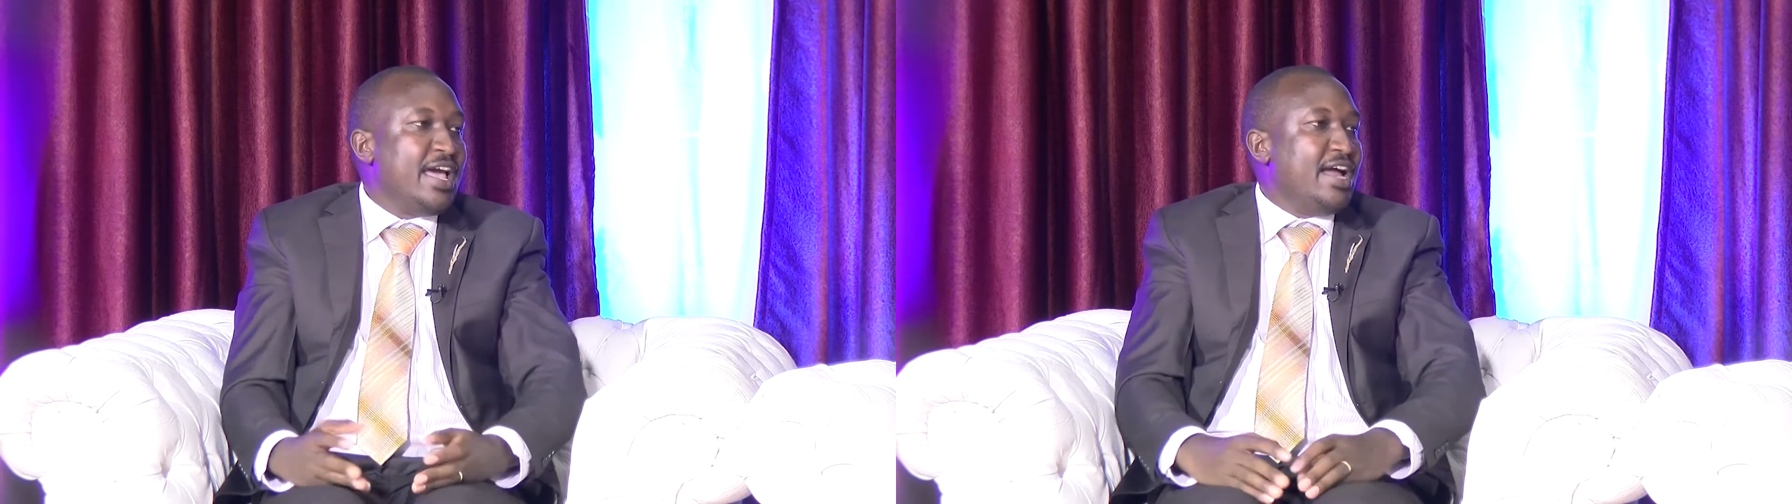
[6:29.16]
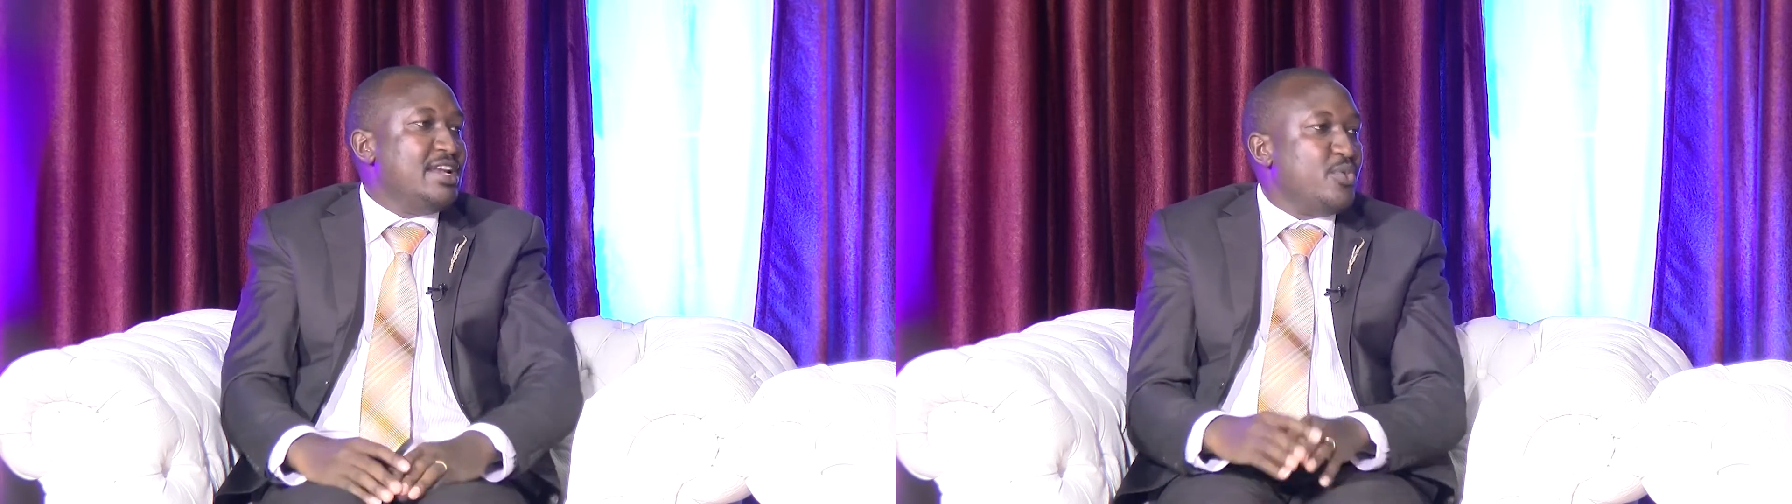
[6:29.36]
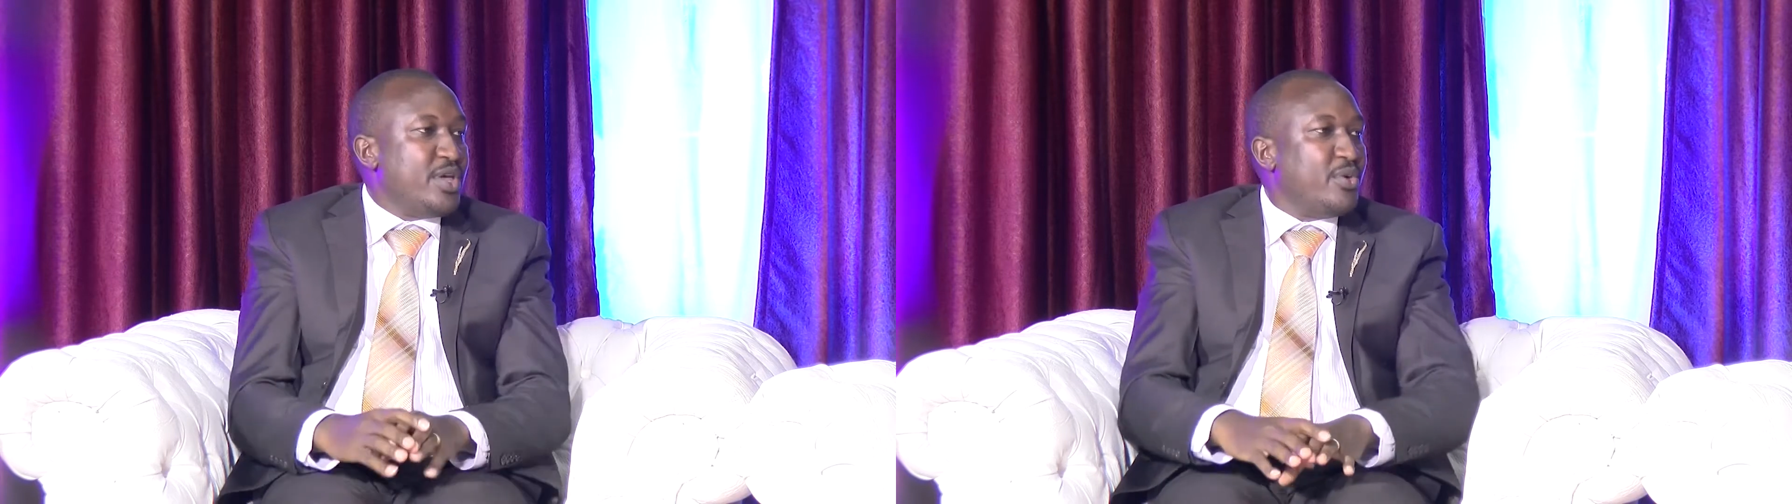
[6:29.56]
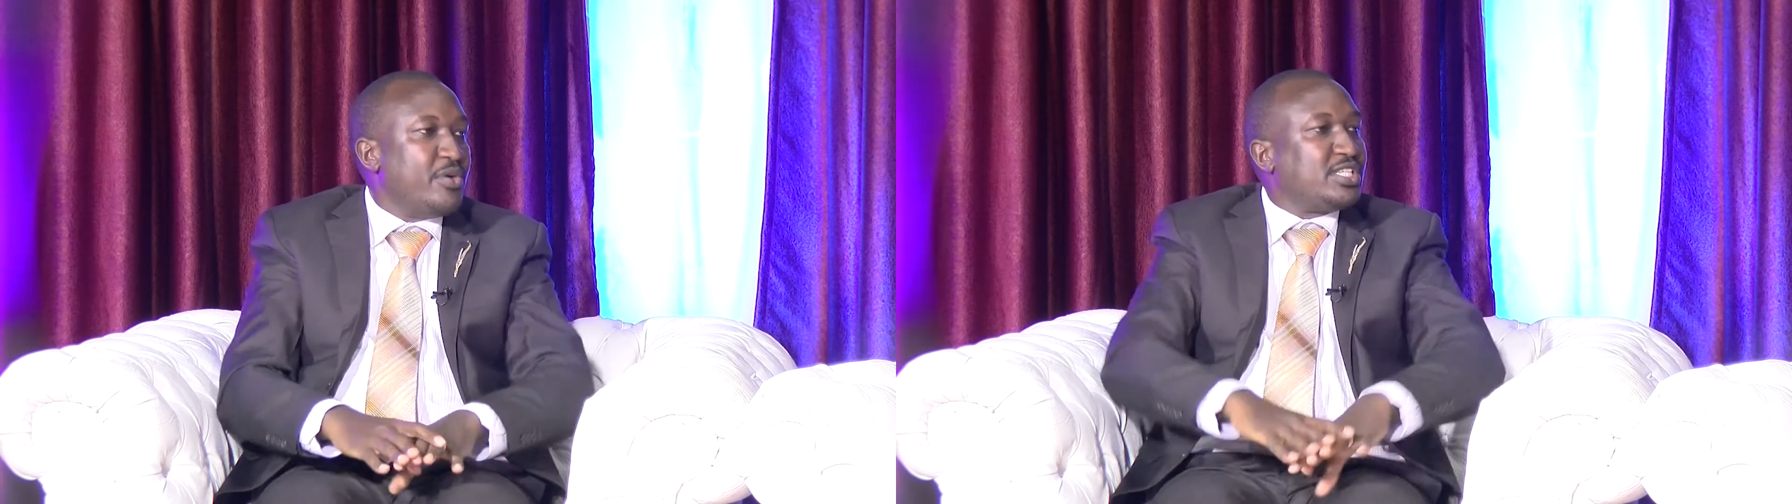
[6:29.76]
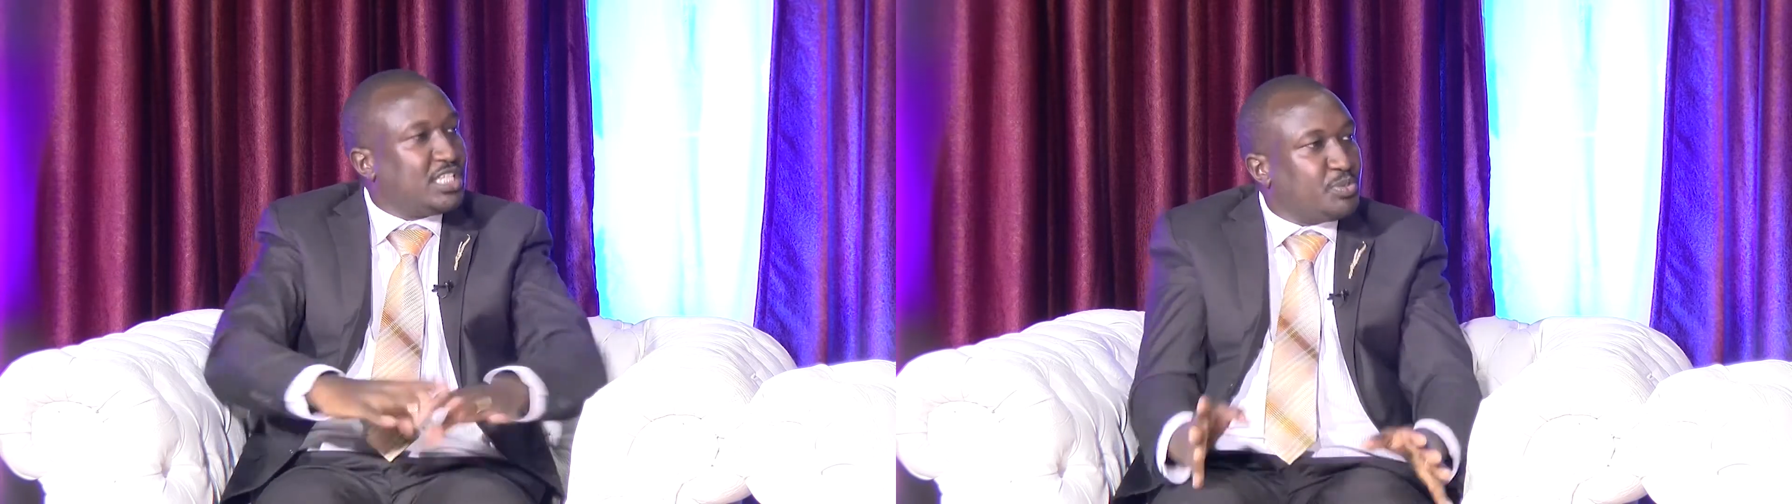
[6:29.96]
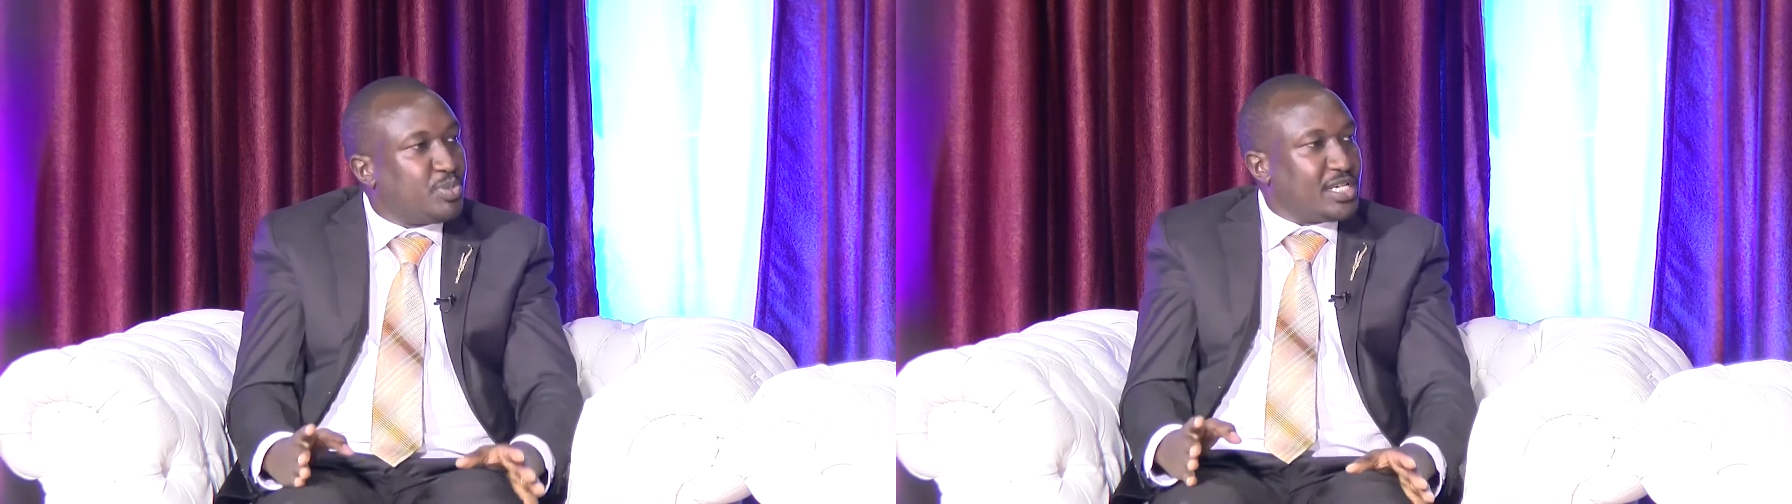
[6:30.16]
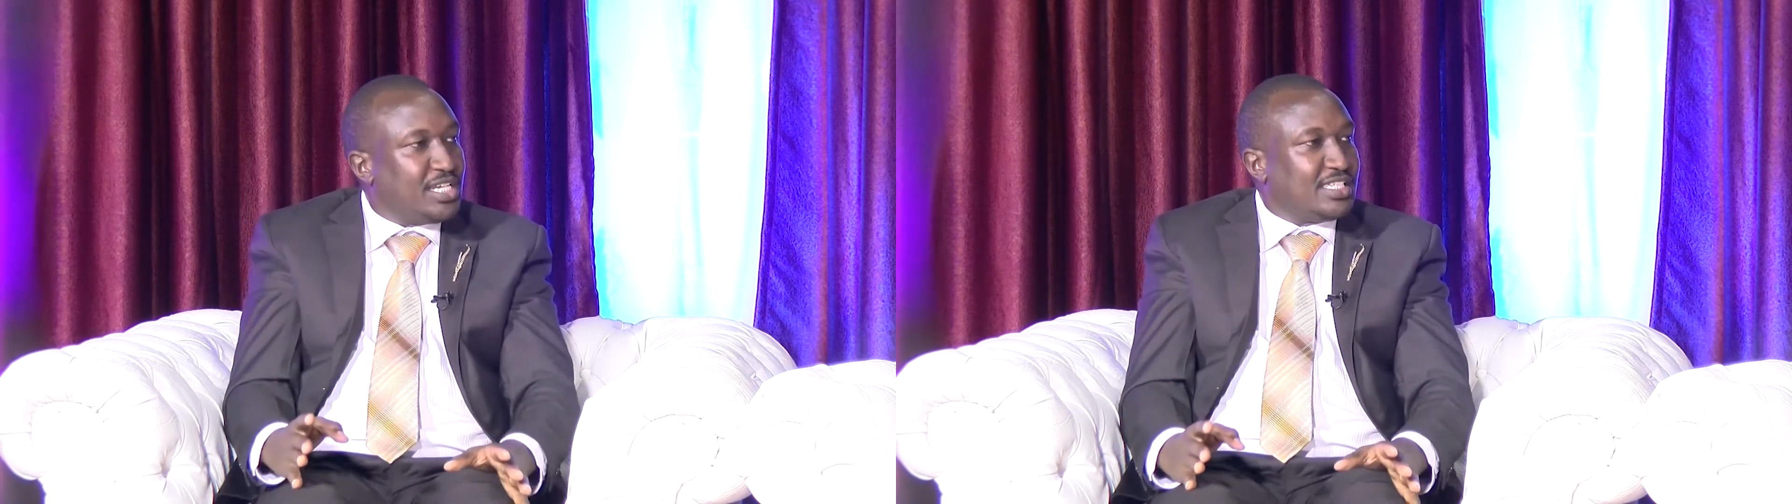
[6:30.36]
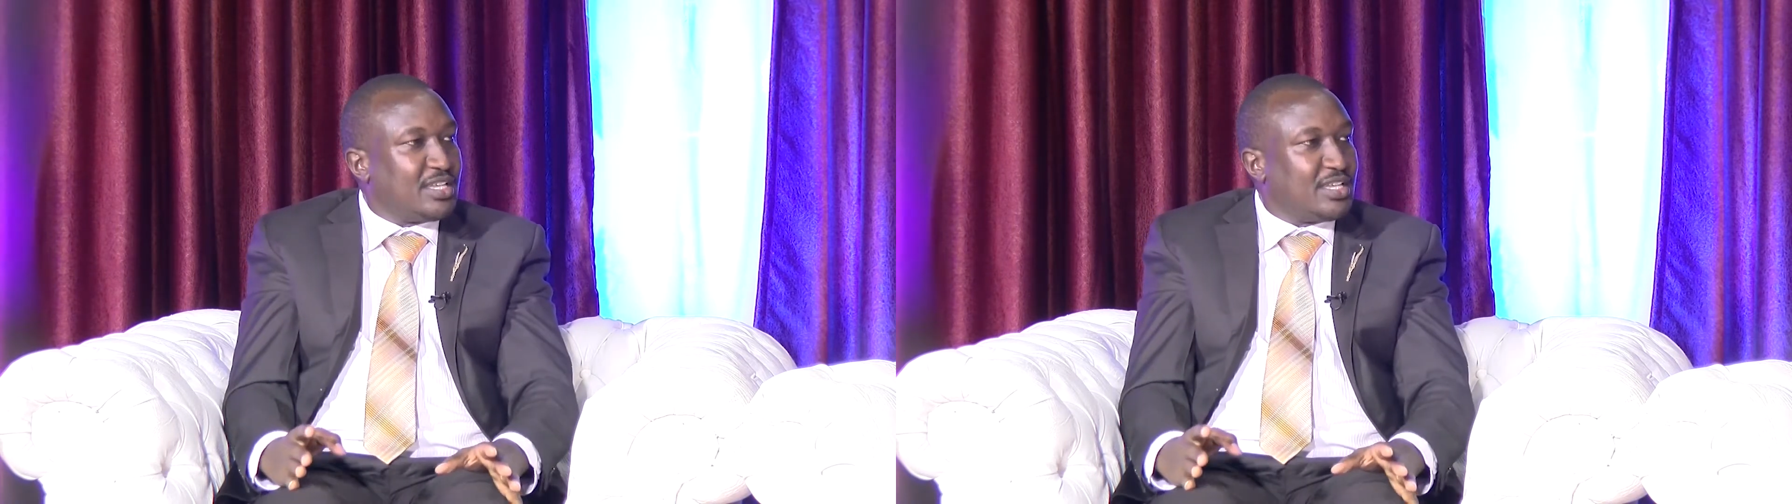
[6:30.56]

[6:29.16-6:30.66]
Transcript: and we sit pretty and